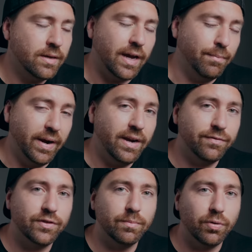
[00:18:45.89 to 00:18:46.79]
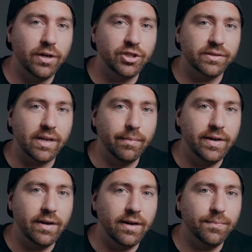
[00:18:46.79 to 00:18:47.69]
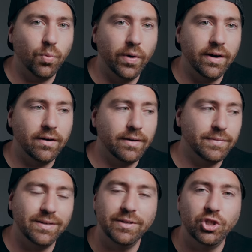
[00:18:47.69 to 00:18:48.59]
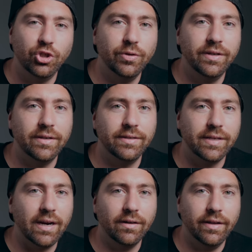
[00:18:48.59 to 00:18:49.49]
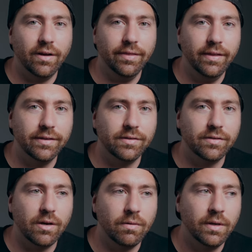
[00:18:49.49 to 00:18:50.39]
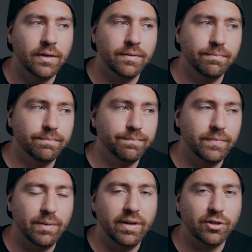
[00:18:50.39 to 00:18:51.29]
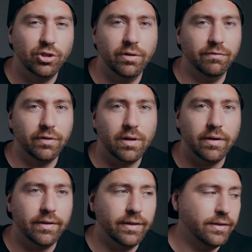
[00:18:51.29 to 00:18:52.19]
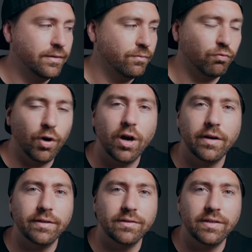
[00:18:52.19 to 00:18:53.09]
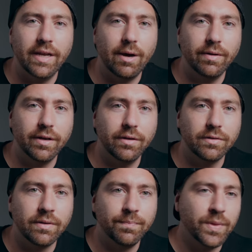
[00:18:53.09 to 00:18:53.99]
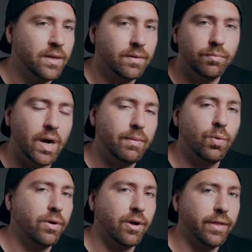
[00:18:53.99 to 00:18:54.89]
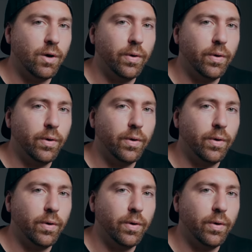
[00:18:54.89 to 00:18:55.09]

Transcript: I might have some projects coming up where I'm gonna be shooting entirely on this, so maybe I'll shoot a vlog in RAW and see how it goes. Probably won't go that